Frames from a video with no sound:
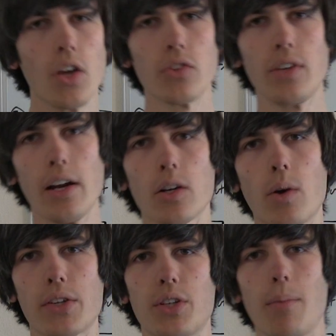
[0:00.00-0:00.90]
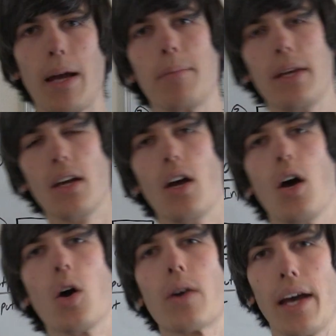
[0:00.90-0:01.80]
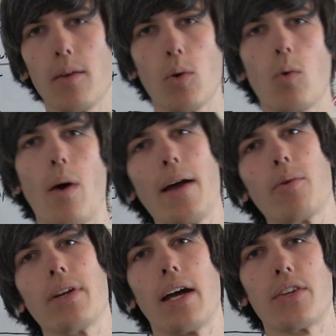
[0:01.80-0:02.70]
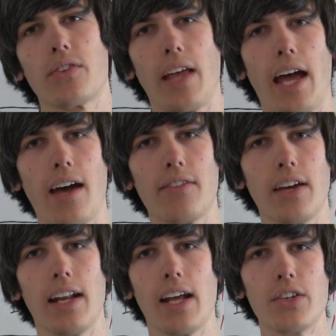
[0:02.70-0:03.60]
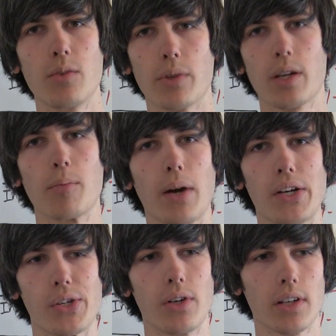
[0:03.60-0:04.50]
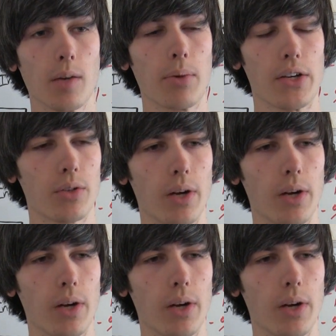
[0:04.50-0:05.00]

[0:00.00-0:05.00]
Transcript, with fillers: So now your question might be, okay, well why wouldn't I just have an engine with a compression, compression